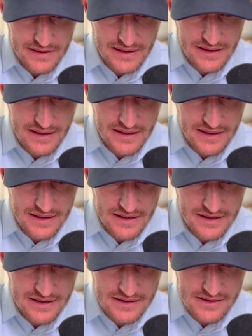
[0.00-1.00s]

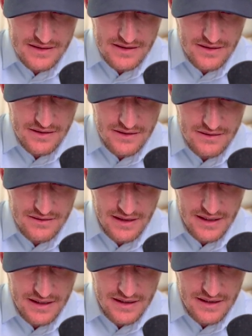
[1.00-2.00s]
And so
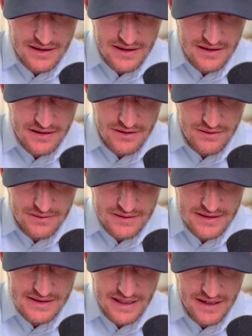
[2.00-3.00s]
can I, oh,
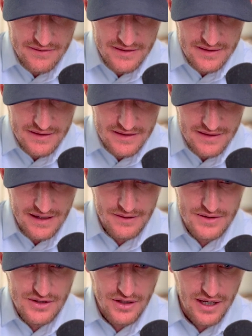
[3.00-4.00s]
because they have it. I
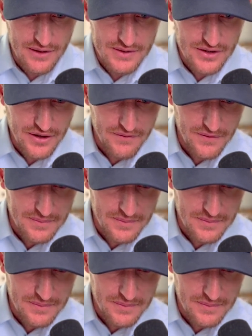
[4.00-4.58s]
was looking for